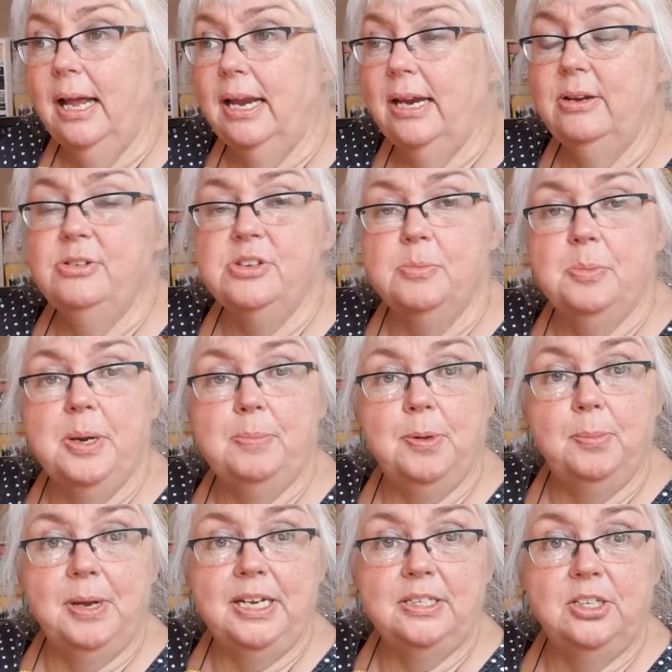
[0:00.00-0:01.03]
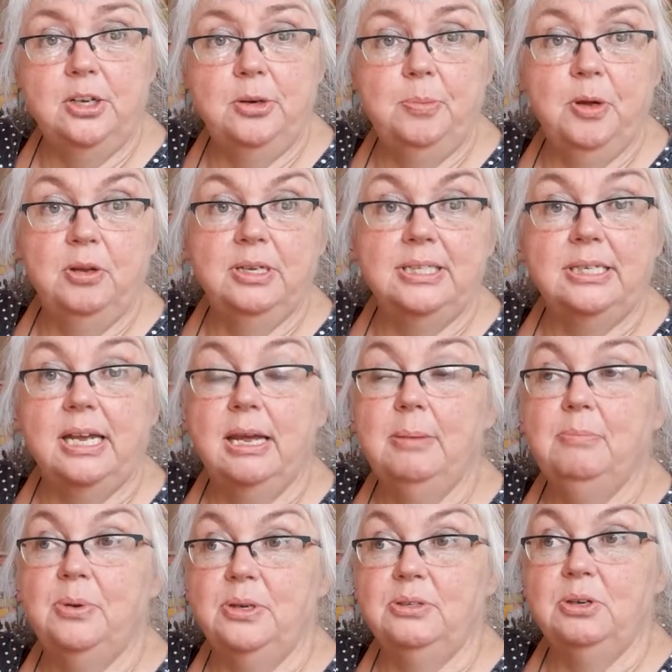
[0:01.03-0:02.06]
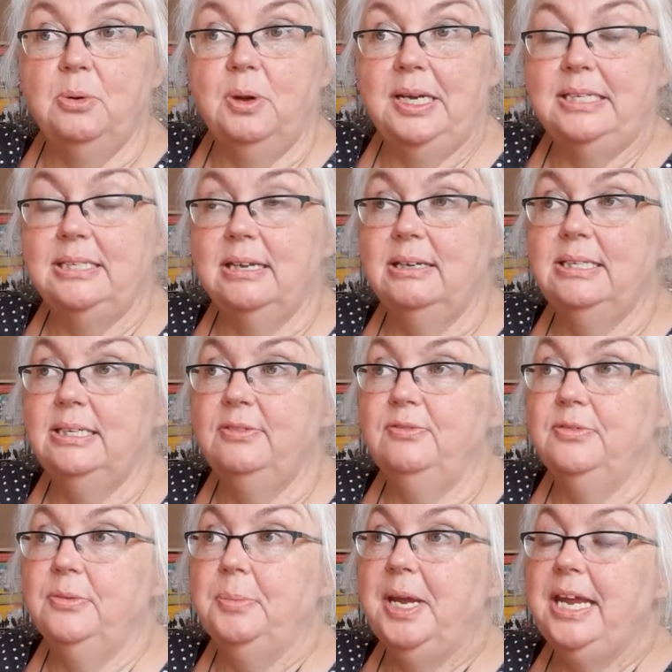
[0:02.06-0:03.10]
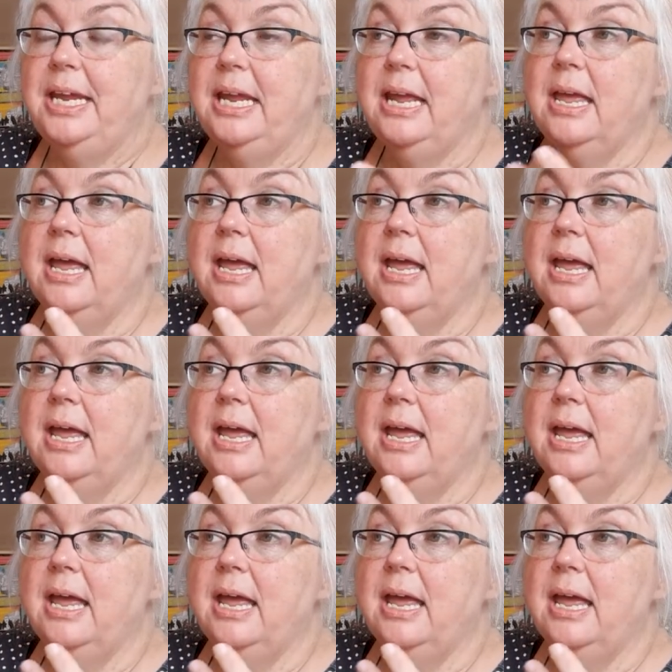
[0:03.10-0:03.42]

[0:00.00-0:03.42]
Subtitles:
I know some people make soup all the time, but it's quite exciting for me.